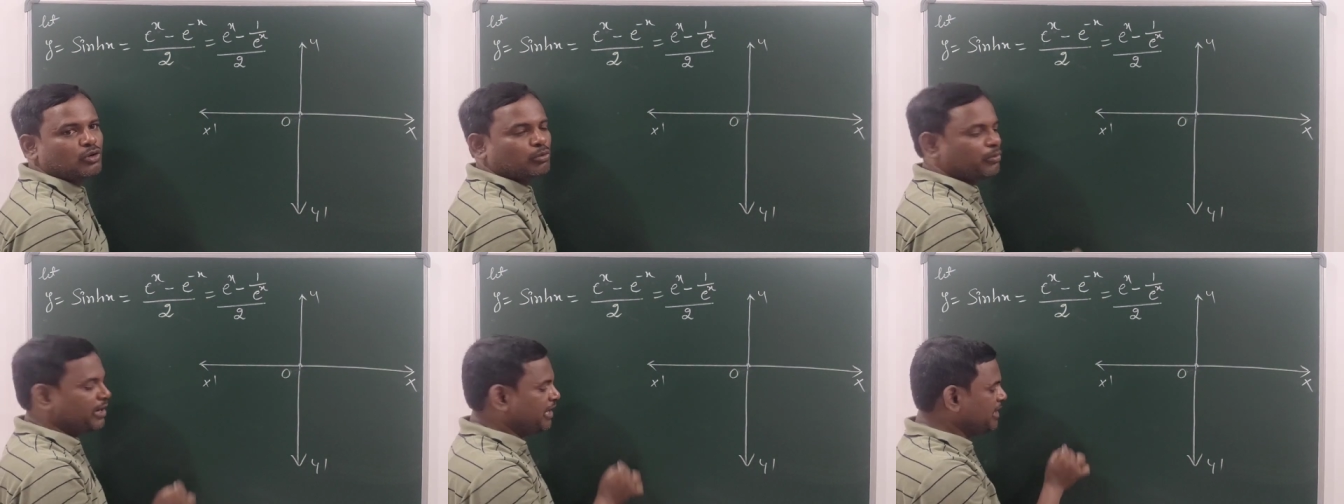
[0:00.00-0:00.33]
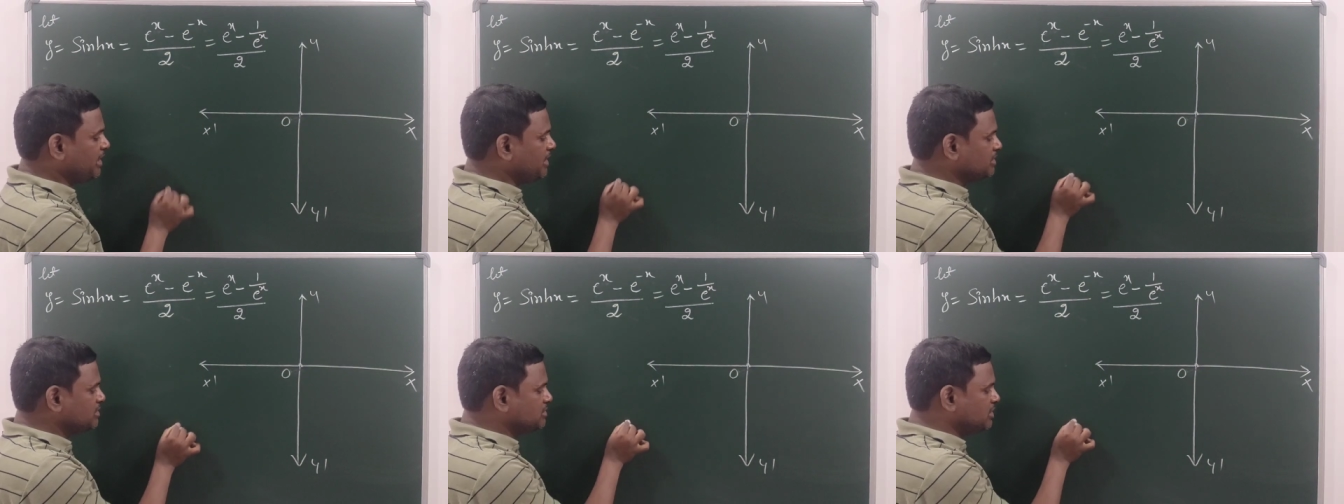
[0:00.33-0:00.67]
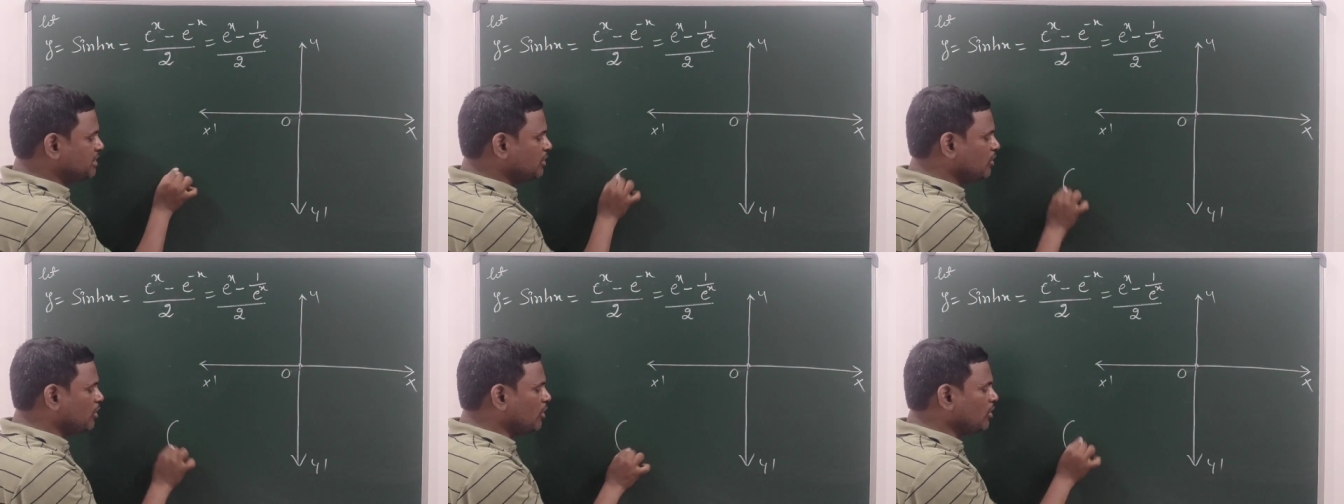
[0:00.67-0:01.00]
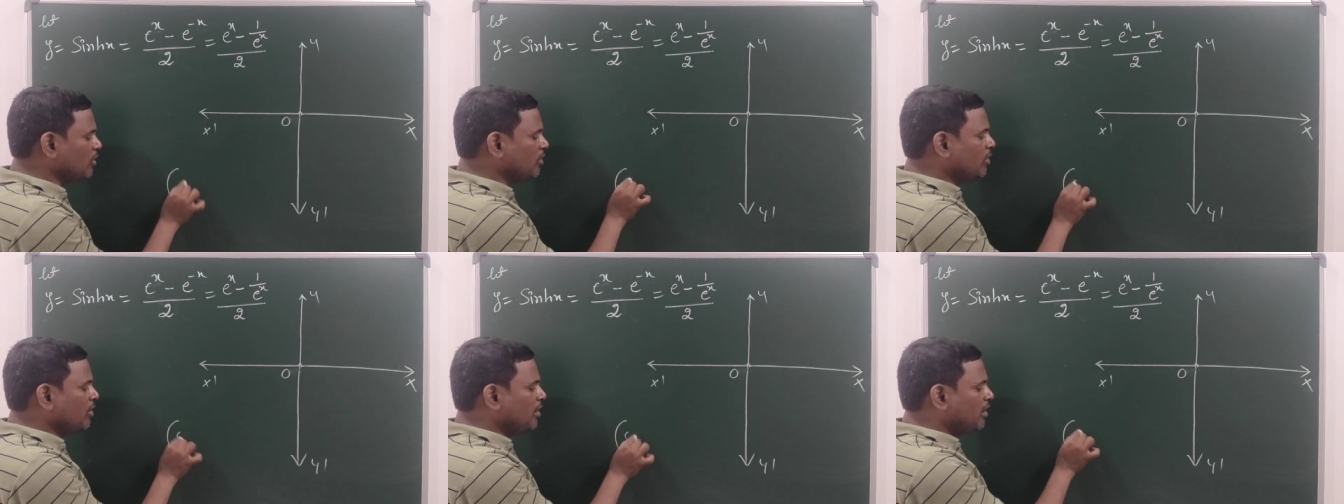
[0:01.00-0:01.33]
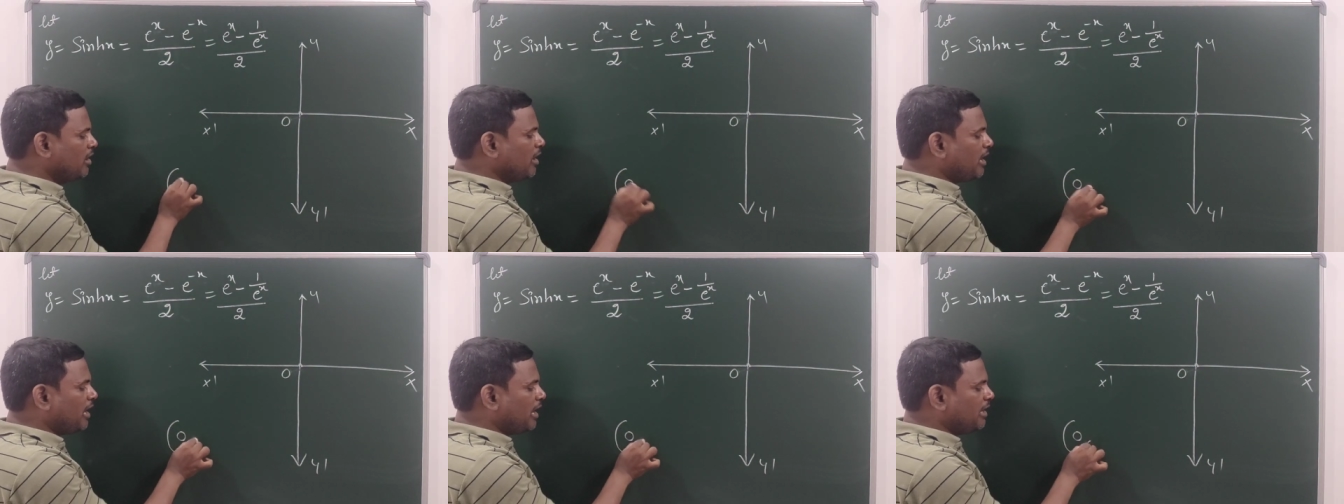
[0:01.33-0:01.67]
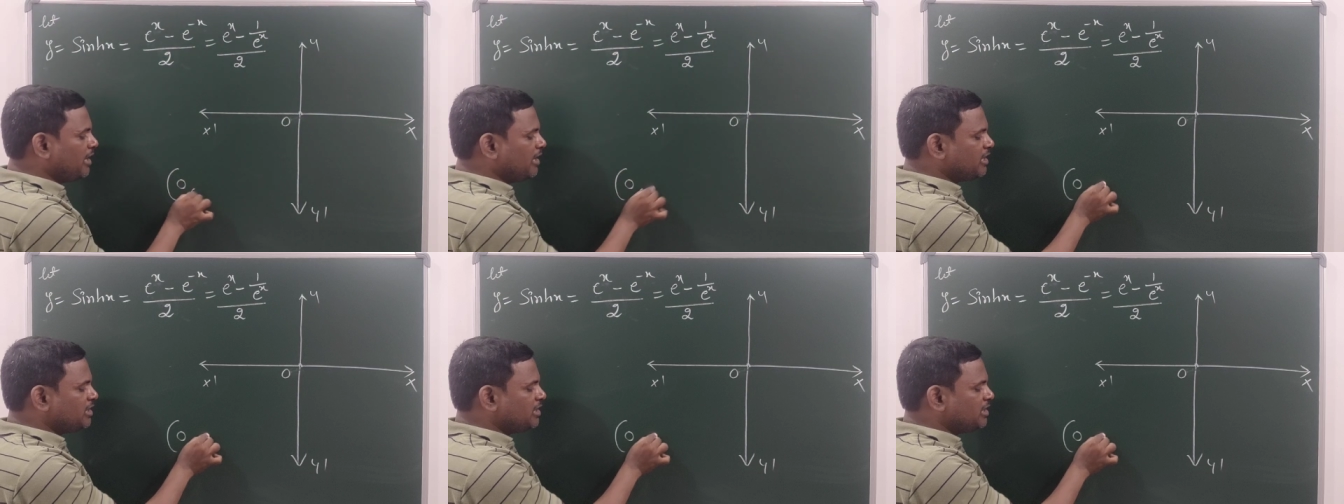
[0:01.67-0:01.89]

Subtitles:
Domain is 0 and